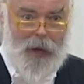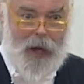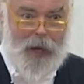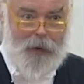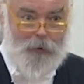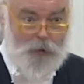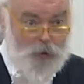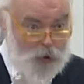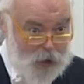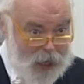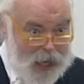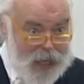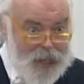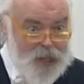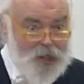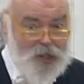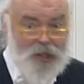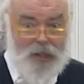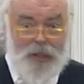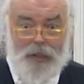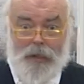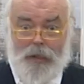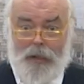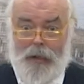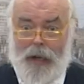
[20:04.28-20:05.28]

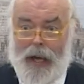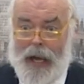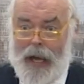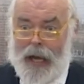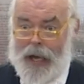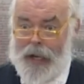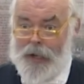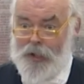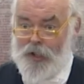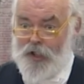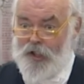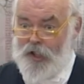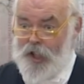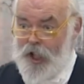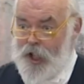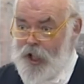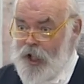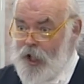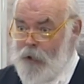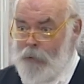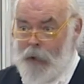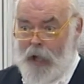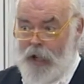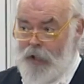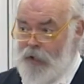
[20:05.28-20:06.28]
address and a
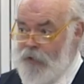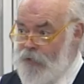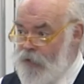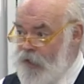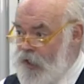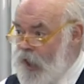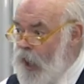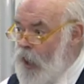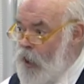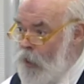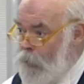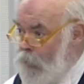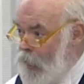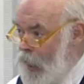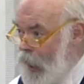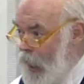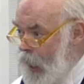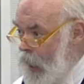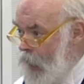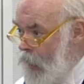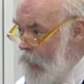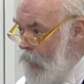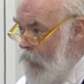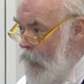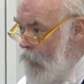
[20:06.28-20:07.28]
certain amount of
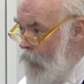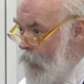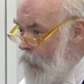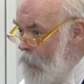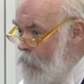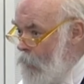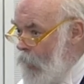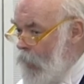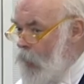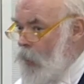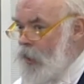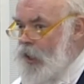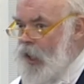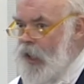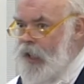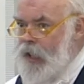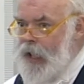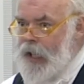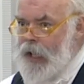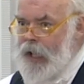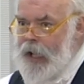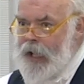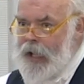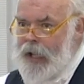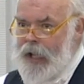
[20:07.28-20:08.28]
ceremony because I
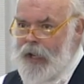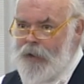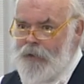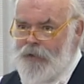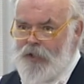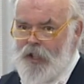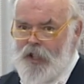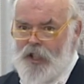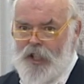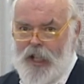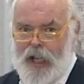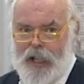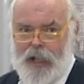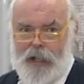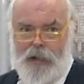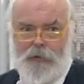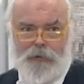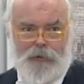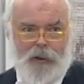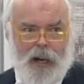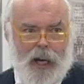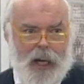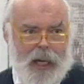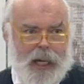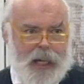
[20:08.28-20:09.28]
think it gives a
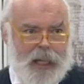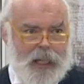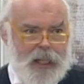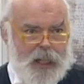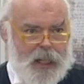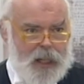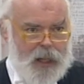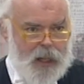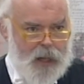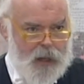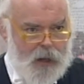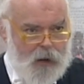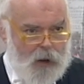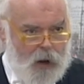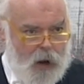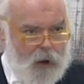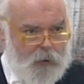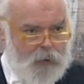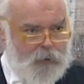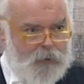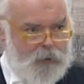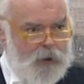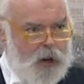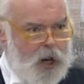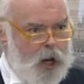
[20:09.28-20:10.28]
dignified,
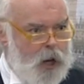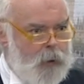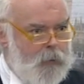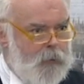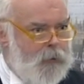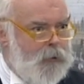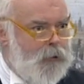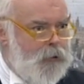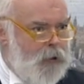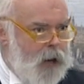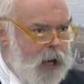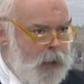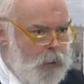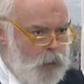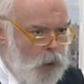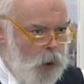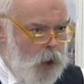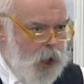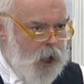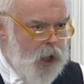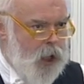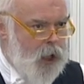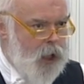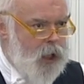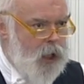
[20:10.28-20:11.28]
firm
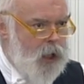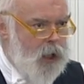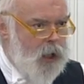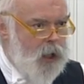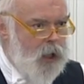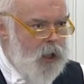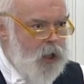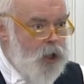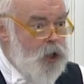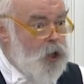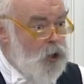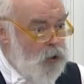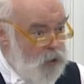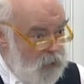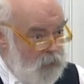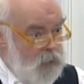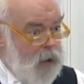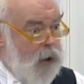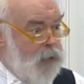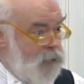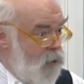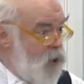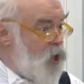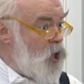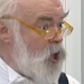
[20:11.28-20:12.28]
framework to the
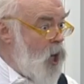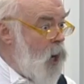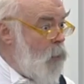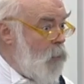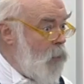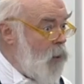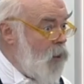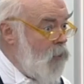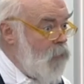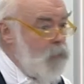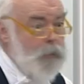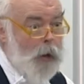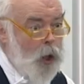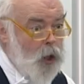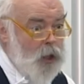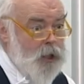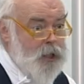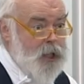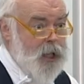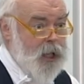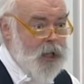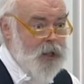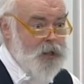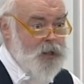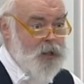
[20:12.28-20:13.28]
rough and tumble of
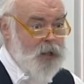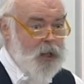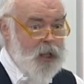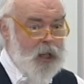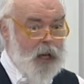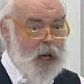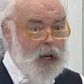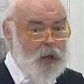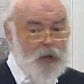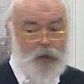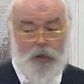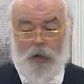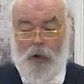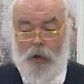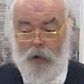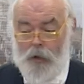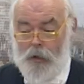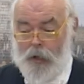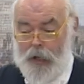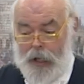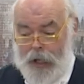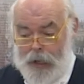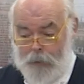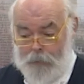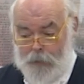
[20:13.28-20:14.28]
politics that goes
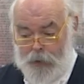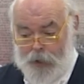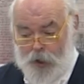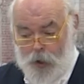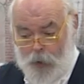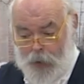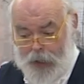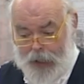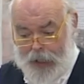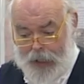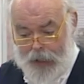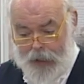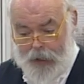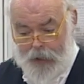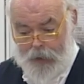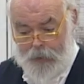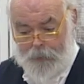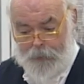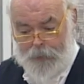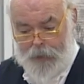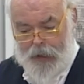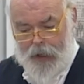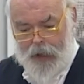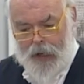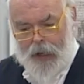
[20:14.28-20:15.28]
on in between.
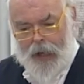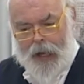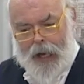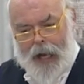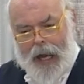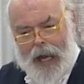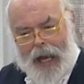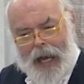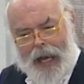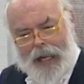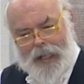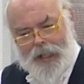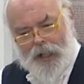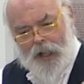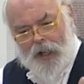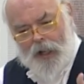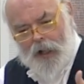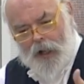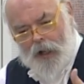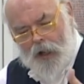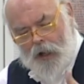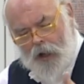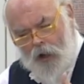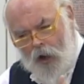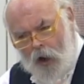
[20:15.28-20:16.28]
And
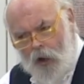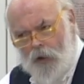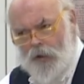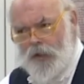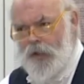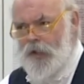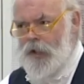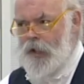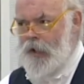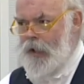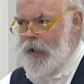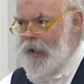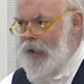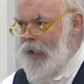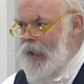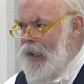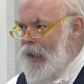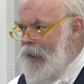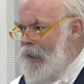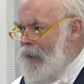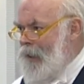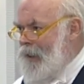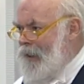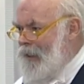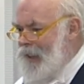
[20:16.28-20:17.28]

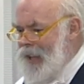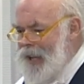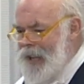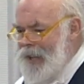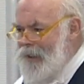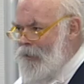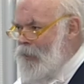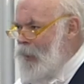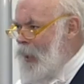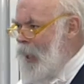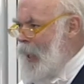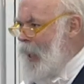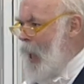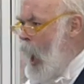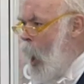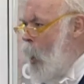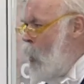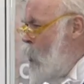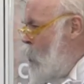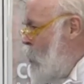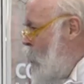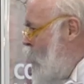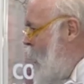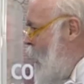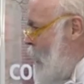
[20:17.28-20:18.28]
constantly, the, the
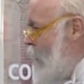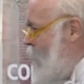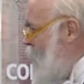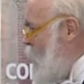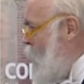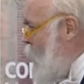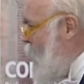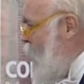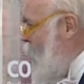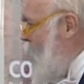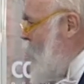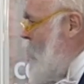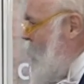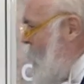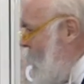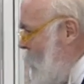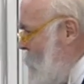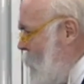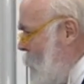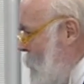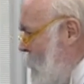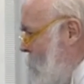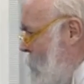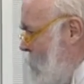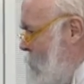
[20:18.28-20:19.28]
old lives with the
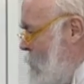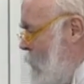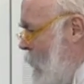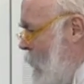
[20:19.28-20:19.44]
new.